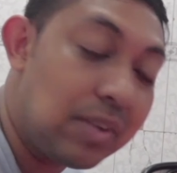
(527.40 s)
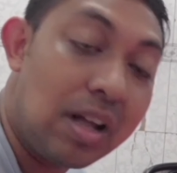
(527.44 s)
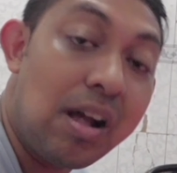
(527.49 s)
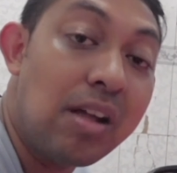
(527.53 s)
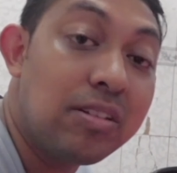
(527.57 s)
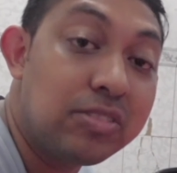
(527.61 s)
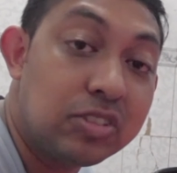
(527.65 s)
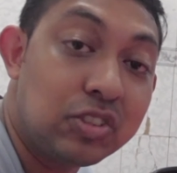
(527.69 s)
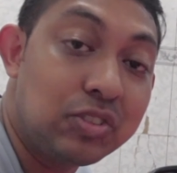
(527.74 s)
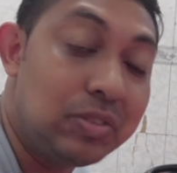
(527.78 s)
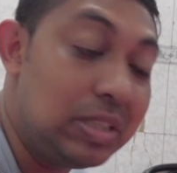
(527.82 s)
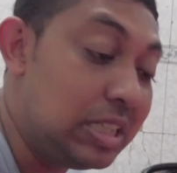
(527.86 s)

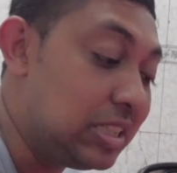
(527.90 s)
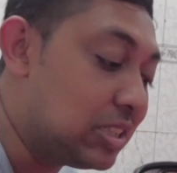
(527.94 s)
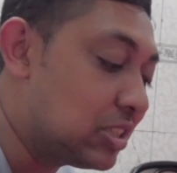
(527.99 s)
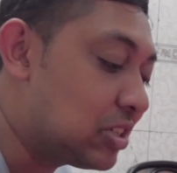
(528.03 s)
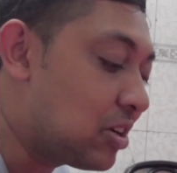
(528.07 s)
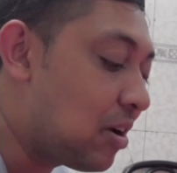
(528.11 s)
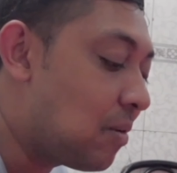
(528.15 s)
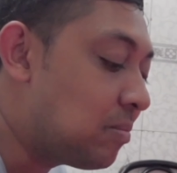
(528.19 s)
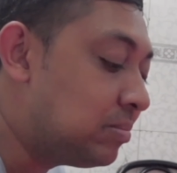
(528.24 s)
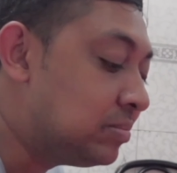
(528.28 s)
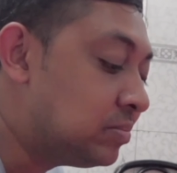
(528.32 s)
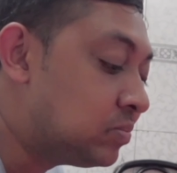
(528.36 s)
Very
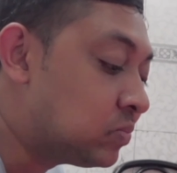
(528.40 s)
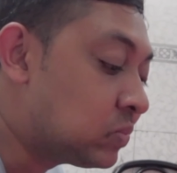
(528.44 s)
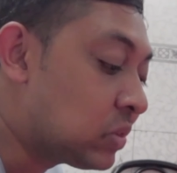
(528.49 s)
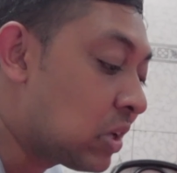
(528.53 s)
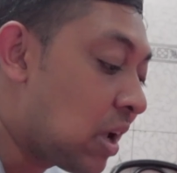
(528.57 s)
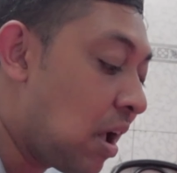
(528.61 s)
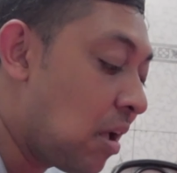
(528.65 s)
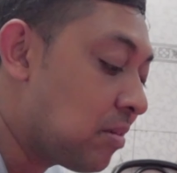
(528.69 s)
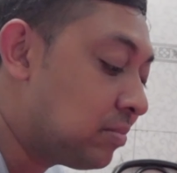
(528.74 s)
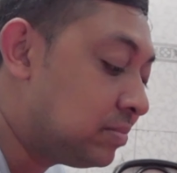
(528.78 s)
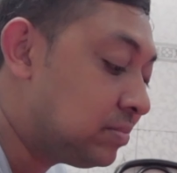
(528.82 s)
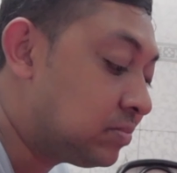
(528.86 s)
sweet.
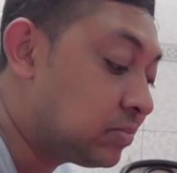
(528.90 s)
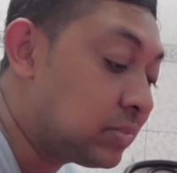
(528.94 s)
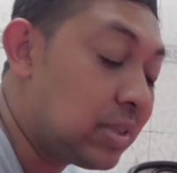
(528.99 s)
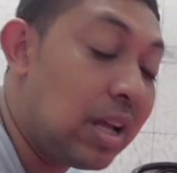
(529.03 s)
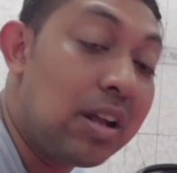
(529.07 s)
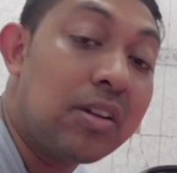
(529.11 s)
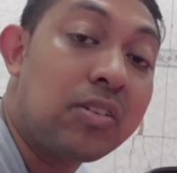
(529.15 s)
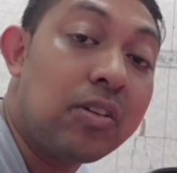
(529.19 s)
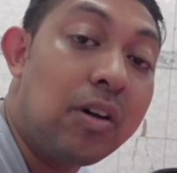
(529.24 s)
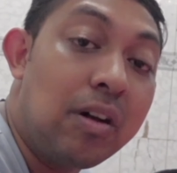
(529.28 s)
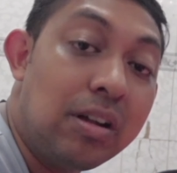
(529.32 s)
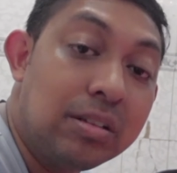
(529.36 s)

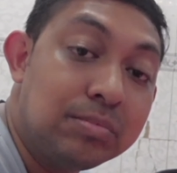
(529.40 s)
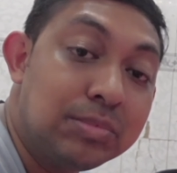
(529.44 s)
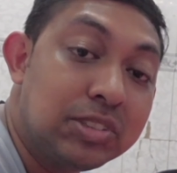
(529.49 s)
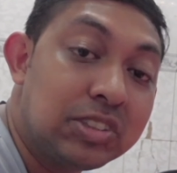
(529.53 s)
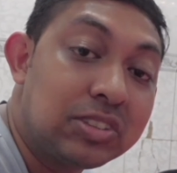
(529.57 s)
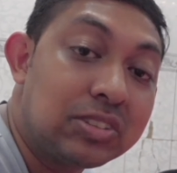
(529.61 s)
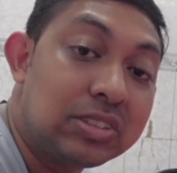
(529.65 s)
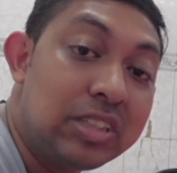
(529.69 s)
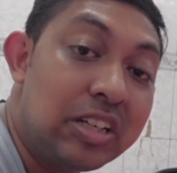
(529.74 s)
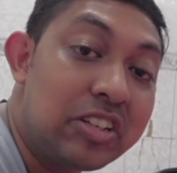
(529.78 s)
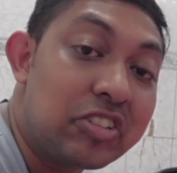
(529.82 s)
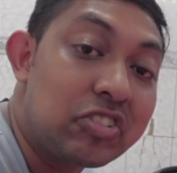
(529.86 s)
It
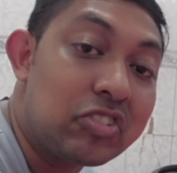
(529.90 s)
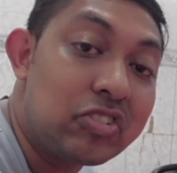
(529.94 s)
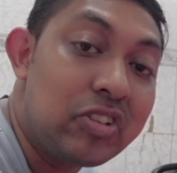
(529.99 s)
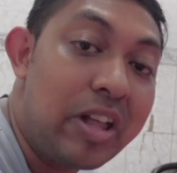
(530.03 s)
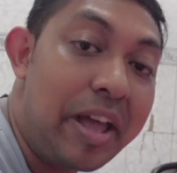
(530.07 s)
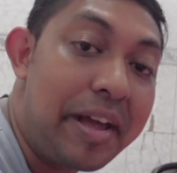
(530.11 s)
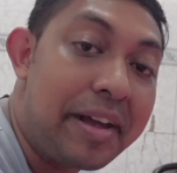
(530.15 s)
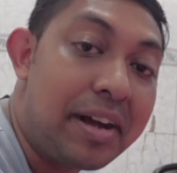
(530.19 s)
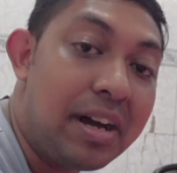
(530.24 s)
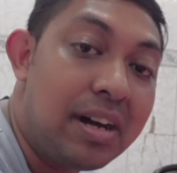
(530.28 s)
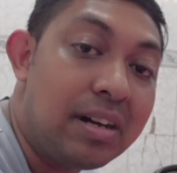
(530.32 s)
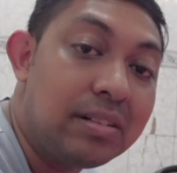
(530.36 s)
almost
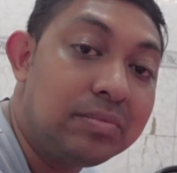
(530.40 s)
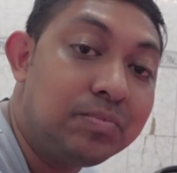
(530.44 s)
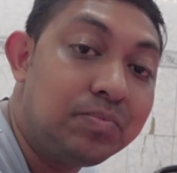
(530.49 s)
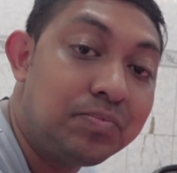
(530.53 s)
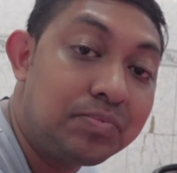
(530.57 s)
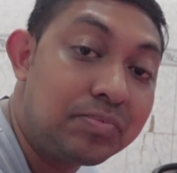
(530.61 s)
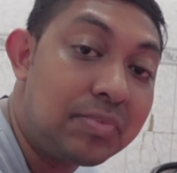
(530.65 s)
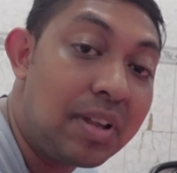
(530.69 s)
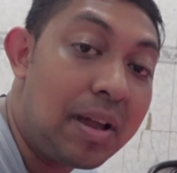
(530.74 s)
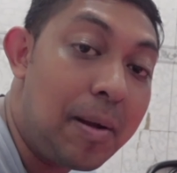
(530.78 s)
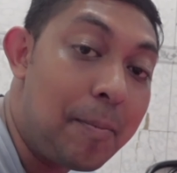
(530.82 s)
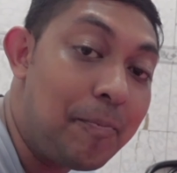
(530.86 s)
tastes like
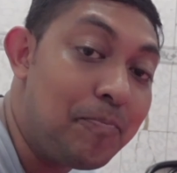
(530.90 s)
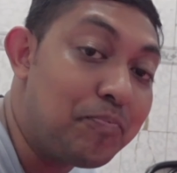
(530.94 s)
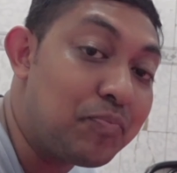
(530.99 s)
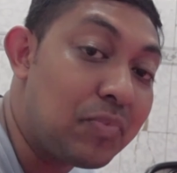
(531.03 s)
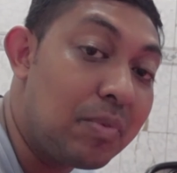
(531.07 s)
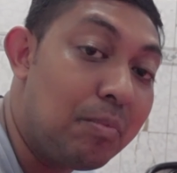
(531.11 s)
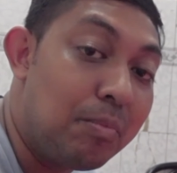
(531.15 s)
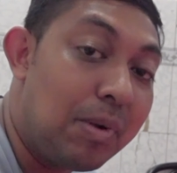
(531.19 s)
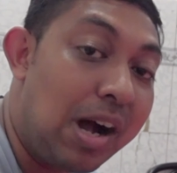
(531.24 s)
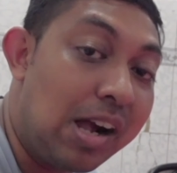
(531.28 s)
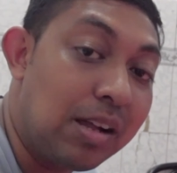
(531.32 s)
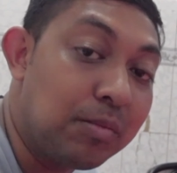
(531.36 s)
a
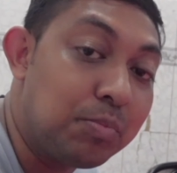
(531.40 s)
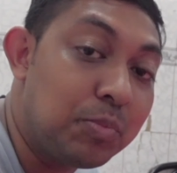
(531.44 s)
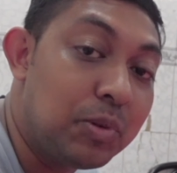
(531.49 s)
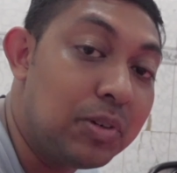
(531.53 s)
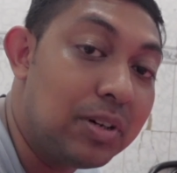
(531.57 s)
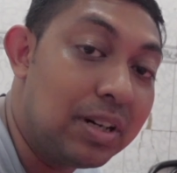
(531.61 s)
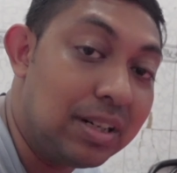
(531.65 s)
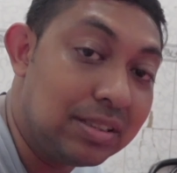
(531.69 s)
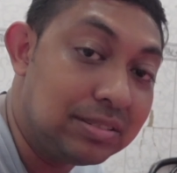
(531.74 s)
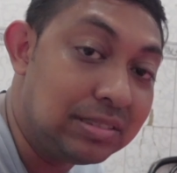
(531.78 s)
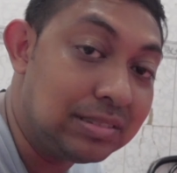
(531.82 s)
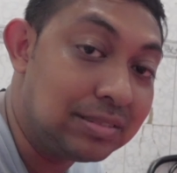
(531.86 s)
malpua.
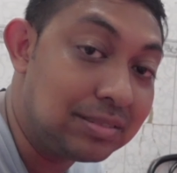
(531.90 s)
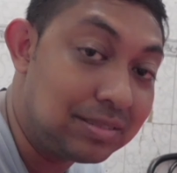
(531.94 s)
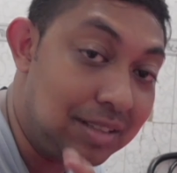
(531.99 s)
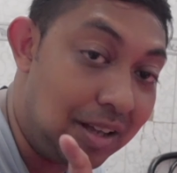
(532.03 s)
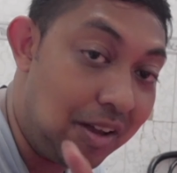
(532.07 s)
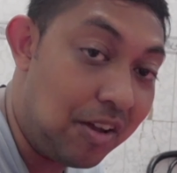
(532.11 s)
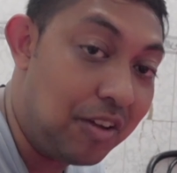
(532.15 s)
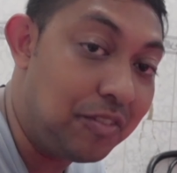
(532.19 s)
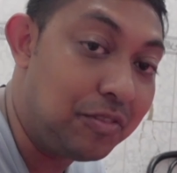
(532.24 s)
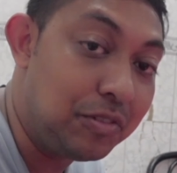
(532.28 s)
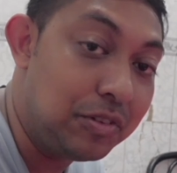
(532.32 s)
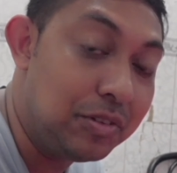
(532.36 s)

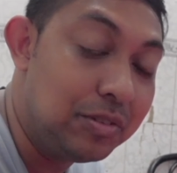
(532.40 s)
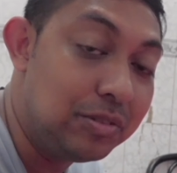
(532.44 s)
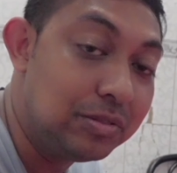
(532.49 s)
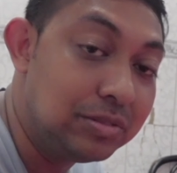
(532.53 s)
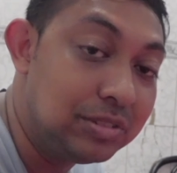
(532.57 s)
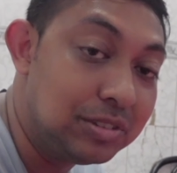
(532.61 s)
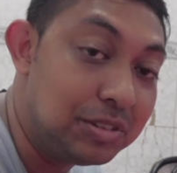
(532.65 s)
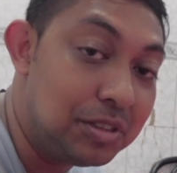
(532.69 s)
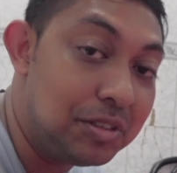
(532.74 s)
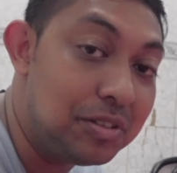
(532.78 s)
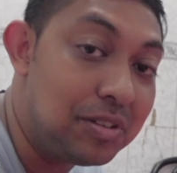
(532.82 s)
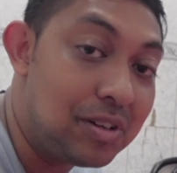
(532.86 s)

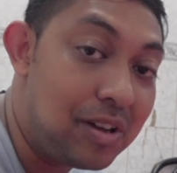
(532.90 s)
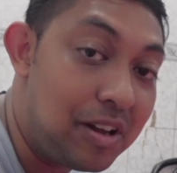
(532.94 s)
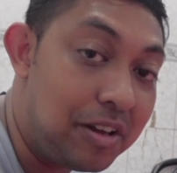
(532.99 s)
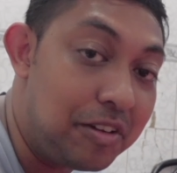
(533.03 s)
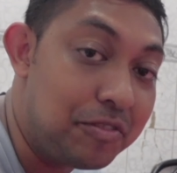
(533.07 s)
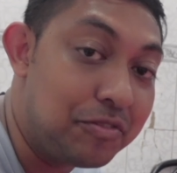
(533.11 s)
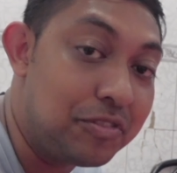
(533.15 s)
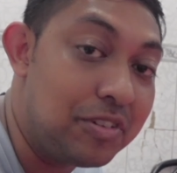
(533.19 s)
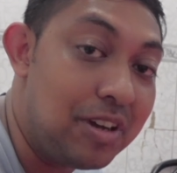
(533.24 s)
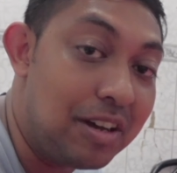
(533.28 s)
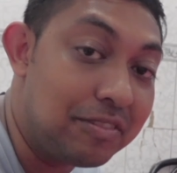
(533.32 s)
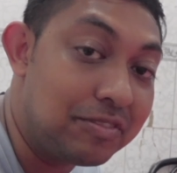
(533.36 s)

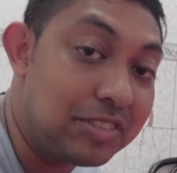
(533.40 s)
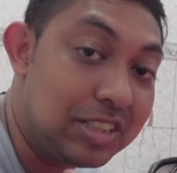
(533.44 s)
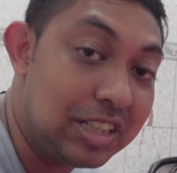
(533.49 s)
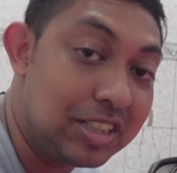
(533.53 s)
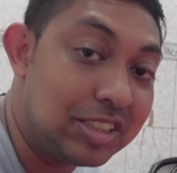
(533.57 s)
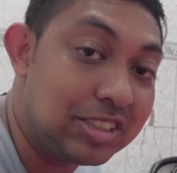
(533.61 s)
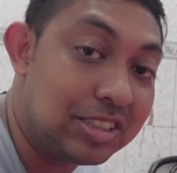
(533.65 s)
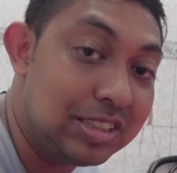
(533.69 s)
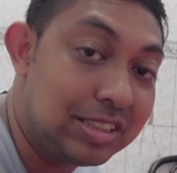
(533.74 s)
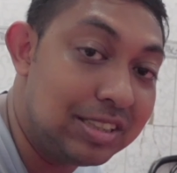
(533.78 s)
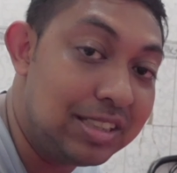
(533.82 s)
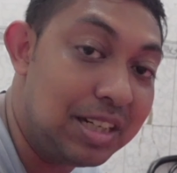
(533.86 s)
If you have
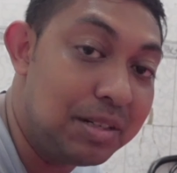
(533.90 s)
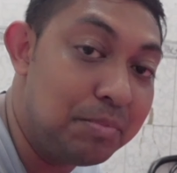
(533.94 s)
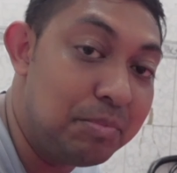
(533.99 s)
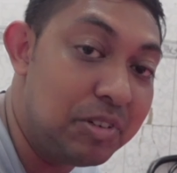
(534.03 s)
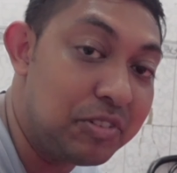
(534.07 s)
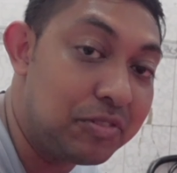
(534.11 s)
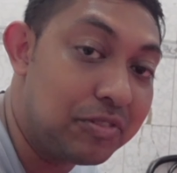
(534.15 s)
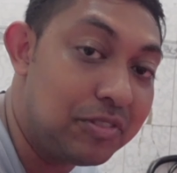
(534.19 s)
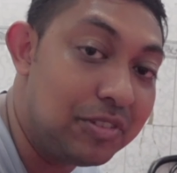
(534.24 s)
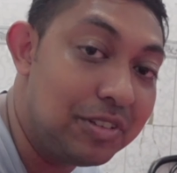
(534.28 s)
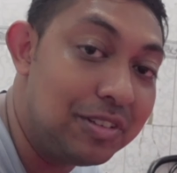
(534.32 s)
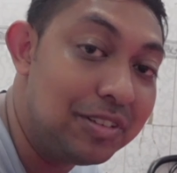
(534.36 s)
tasted that
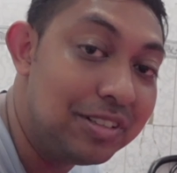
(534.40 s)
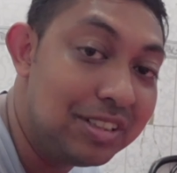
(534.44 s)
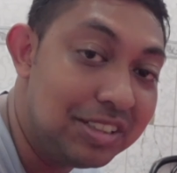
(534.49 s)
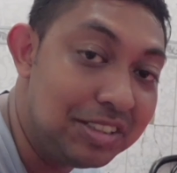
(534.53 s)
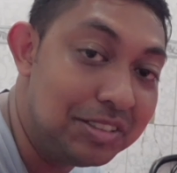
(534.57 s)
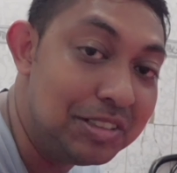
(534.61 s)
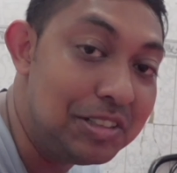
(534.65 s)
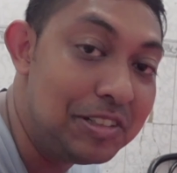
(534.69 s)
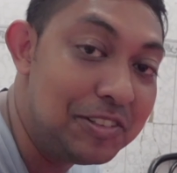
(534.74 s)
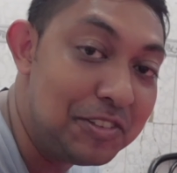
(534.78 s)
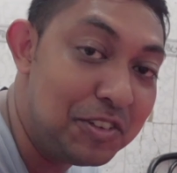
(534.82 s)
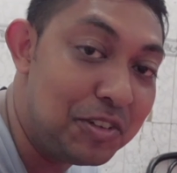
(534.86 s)
before,
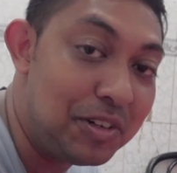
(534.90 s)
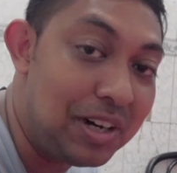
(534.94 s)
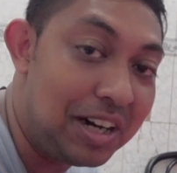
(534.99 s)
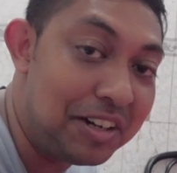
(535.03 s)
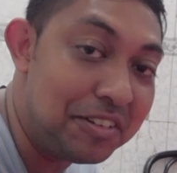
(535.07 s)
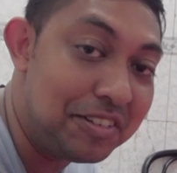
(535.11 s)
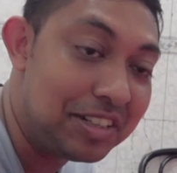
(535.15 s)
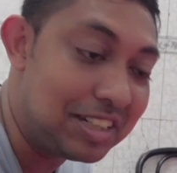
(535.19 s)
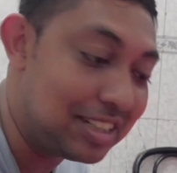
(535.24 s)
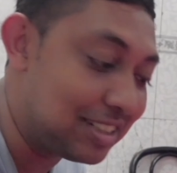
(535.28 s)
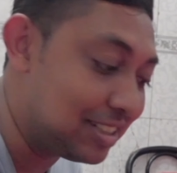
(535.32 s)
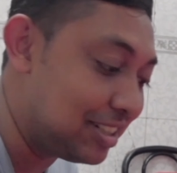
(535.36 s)
you will know
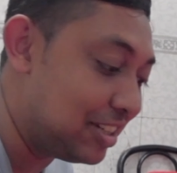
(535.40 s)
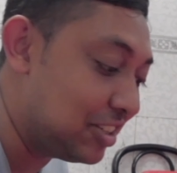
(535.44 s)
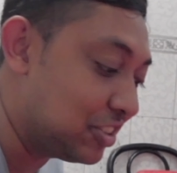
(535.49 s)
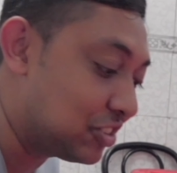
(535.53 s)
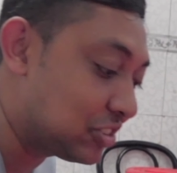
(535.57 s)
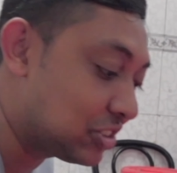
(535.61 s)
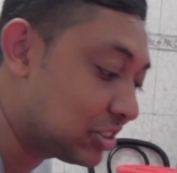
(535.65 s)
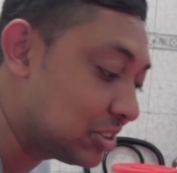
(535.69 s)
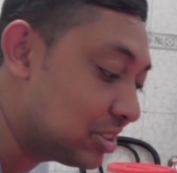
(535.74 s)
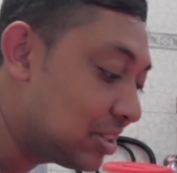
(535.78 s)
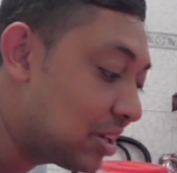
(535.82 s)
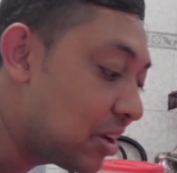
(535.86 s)
how it
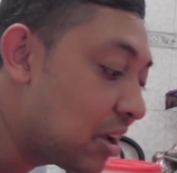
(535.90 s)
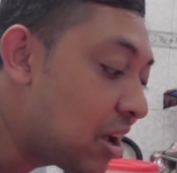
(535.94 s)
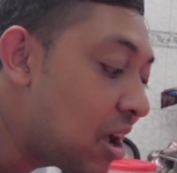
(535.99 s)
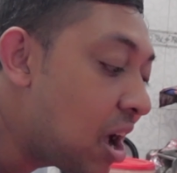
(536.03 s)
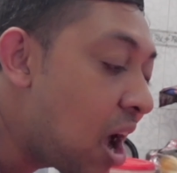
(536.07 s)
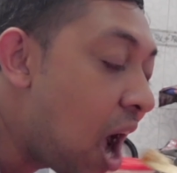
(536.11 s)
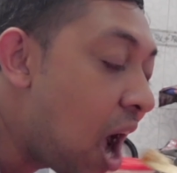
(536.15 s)
tastes.